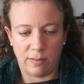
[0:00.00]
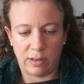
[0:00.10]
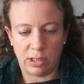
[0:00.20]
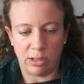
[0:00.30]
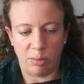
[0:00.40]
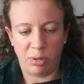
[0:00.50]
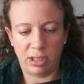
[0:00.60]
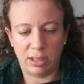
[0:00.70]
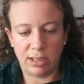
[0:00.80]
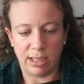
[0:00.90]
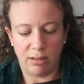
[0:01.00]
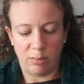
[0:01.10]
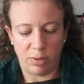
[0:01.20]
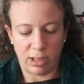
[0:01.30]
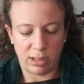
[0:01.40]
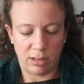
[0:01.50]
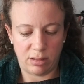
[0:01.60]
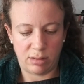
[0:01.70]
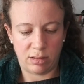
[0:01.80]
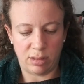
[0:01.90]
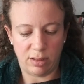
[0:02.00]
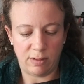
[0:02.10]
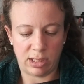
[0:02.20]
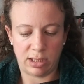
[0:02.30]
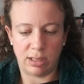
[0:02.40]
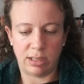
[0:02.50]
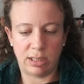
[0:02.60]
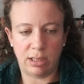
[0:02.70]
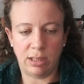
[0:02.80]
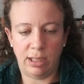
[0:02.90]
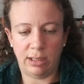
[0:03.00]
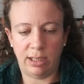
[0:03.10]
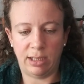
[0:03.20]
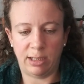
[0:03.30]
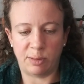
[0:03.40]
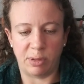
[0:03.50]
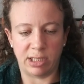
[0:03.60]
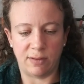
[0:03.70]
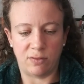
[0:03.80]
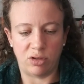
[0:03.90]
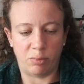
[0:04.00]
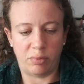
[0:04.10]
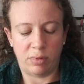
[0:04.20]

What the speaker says: So I picked these out in person. So that was slightly an expensive trip.